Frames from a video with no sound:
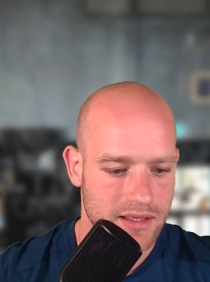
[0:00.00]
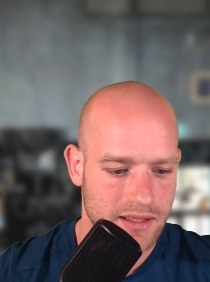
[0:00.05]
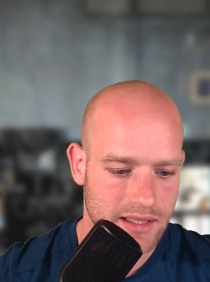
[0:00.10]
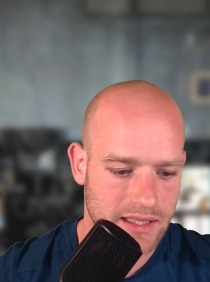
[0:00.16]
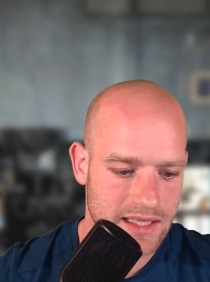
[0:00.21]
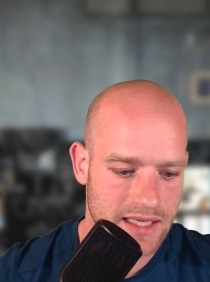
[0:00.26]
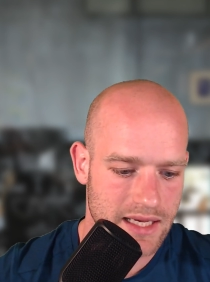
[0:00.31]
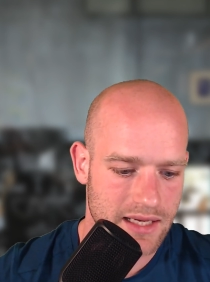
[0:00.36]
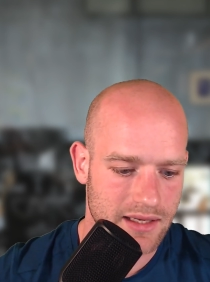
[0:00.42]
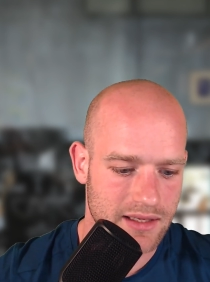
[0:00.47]

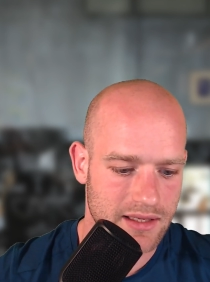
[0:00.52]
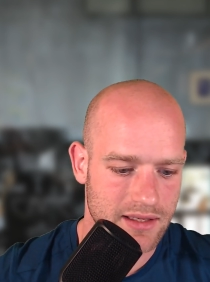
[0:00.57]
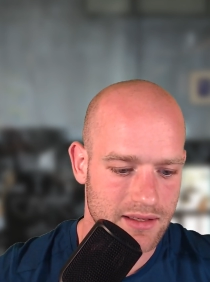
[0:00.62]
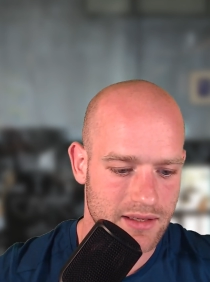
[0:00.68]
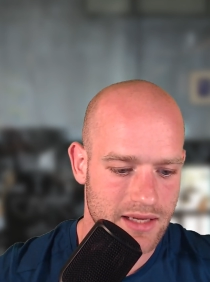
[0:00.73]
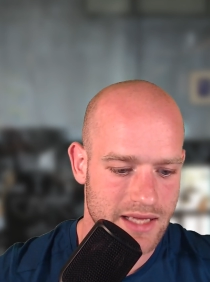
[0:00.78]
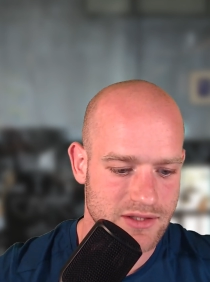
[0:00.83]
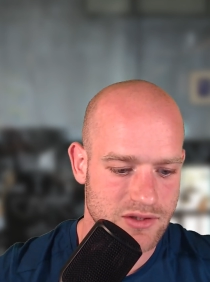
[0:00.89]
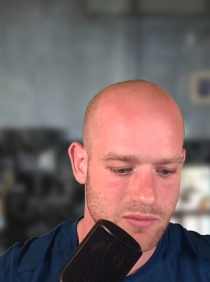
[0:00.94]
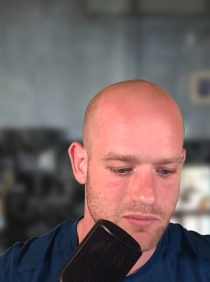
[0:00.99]
Here
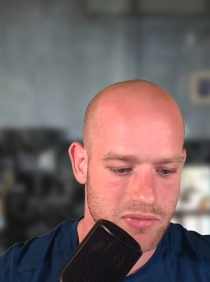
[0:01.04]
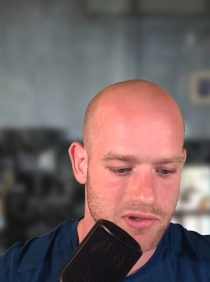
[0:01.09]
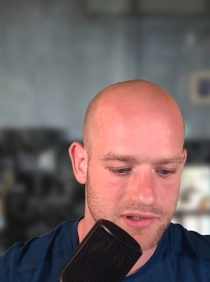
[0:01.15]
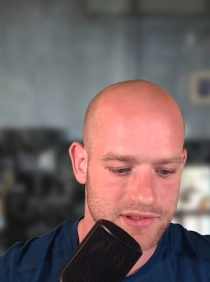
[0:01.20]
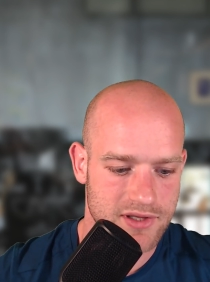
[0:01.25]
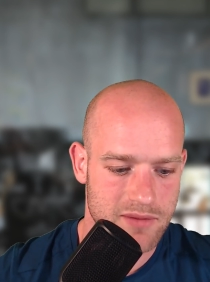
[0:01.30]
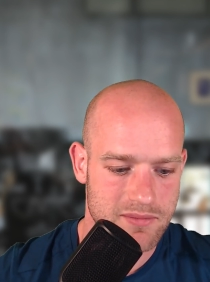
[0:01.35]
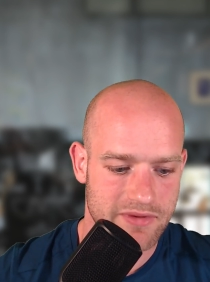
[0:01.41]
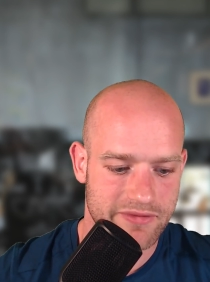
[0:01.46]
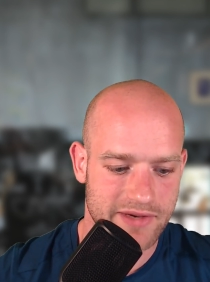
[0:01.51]
at the
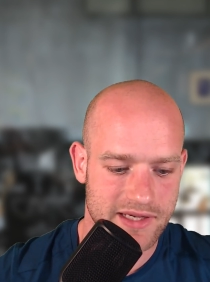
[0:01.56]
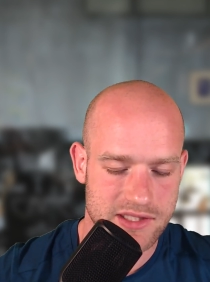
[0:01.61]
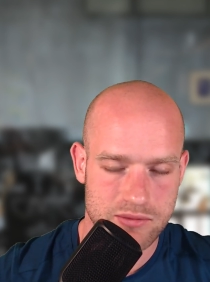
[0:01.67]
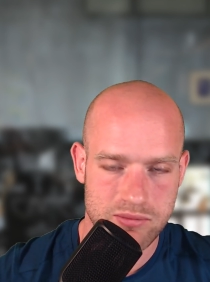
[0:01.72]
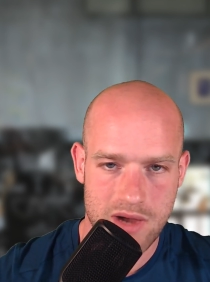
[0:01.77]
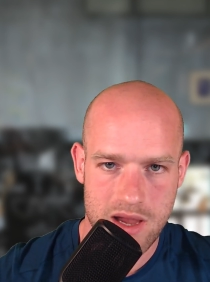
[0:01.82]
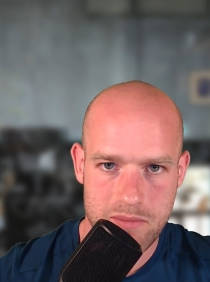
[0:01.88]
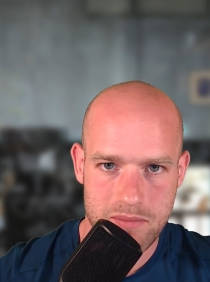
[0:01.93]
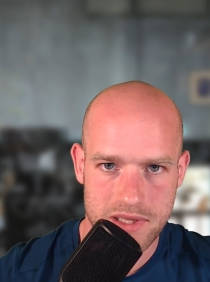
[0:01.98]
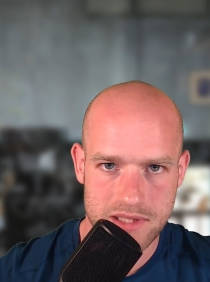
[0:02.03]
bottom, if I
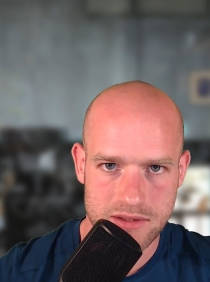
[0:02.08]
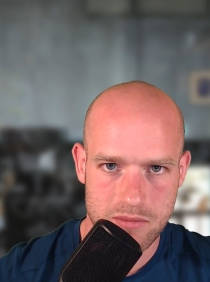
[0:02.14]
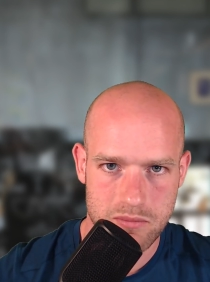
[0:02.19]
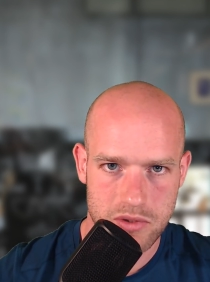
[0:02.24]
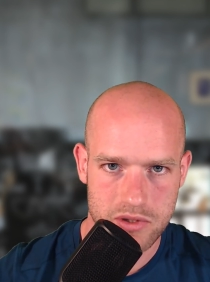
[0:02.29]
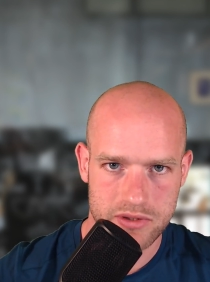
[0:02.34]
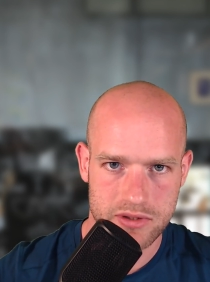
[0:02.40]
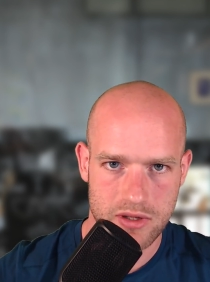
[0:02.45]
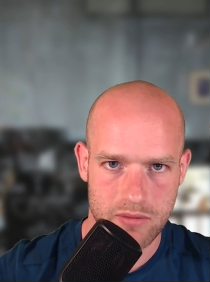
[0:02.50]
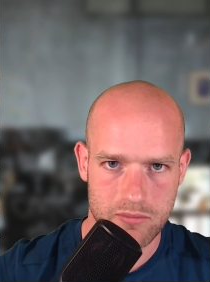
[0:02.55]
swipe at the
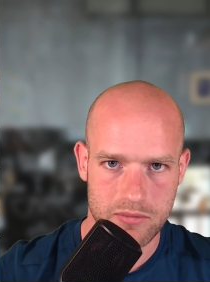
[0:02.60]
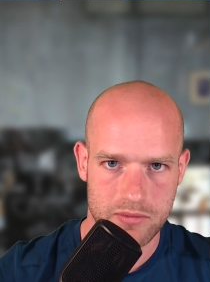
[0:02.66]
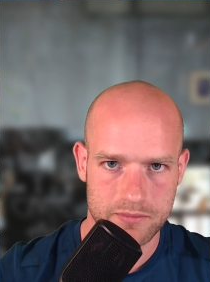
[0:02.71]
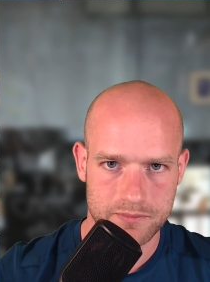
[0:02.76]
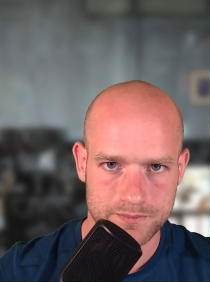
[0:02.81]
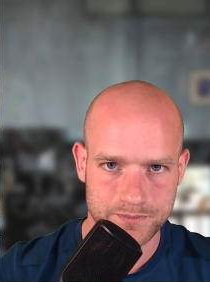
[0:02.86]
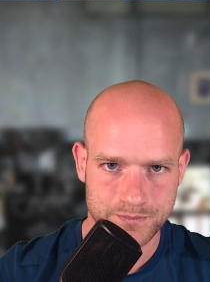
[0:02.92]
bottom,